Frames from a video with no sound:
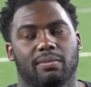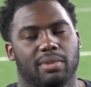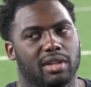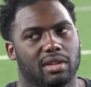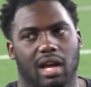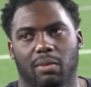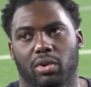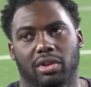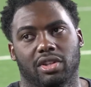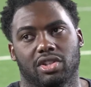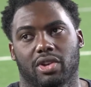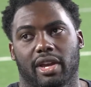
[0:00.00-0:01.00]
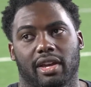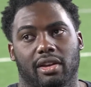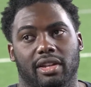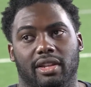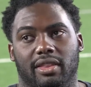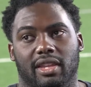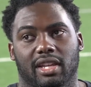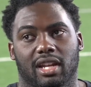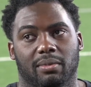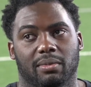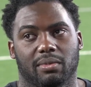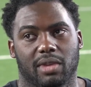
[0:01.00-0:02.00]
But I'm willing to try out anything,
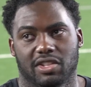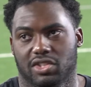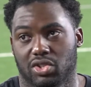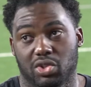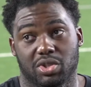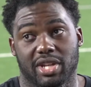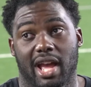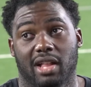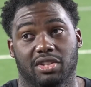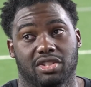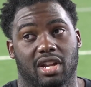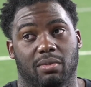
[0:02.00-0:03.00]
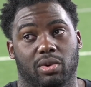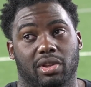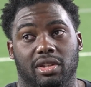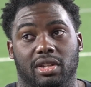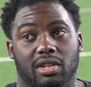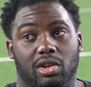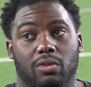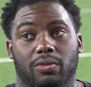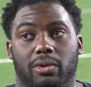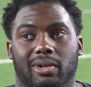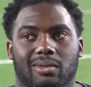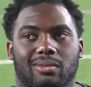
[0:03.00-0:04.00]
and it's a new challenge, and I'm willing to go for it.